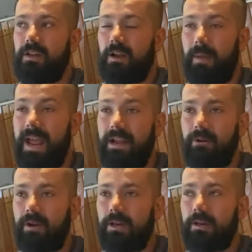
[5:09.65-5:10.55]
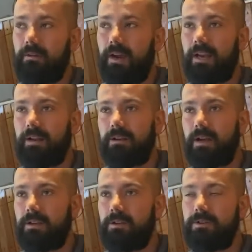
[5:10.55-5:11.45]
I'm angry, right?
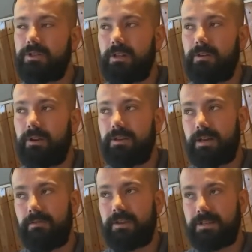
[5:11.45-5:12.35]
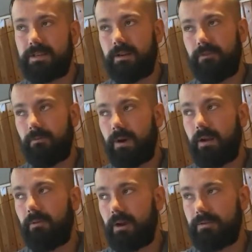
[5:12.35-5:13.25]
And usually we'd have done things a different way
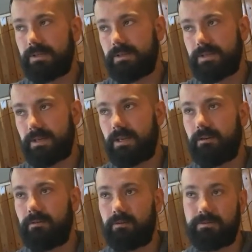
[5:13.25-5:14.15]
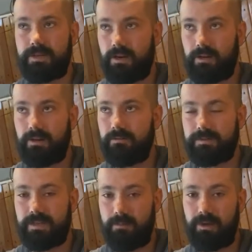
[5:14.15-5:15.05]
when I was in the city, I was younger and I was
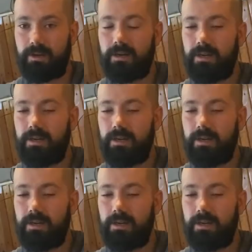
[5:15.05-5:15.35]
dumber.